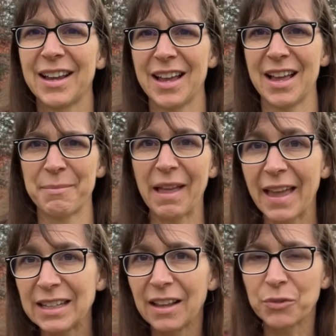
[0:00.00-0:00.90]
I
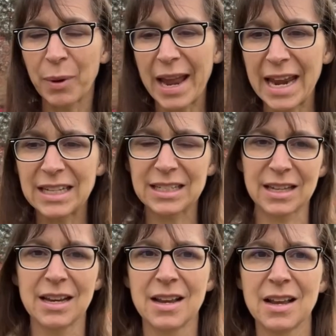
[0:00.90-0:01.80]
like to lift weights,
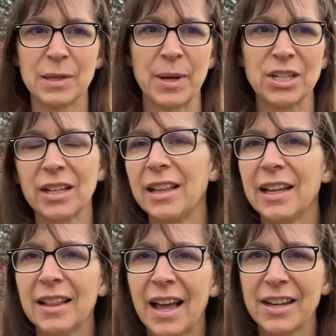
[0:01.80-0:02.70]
especially
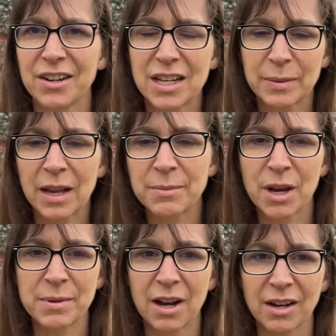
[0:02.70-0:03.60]
like your husband comes
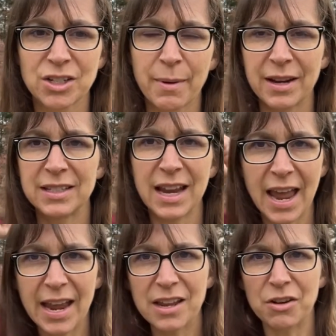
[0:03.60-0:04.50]
home and talks to you about his
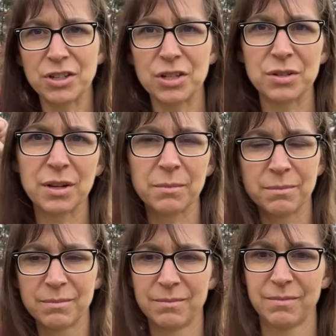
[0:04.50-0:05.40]
day, just do some
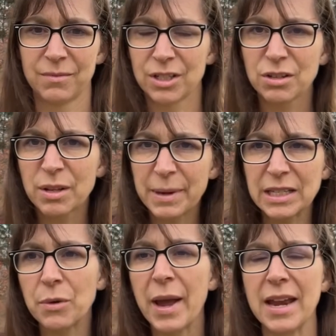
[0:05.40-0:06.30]

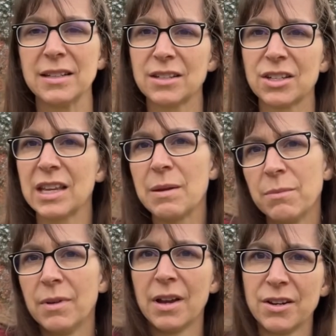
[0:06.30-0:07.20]
easy weights. Just keep
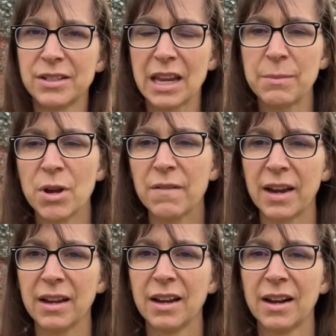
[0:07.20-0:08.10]
moving.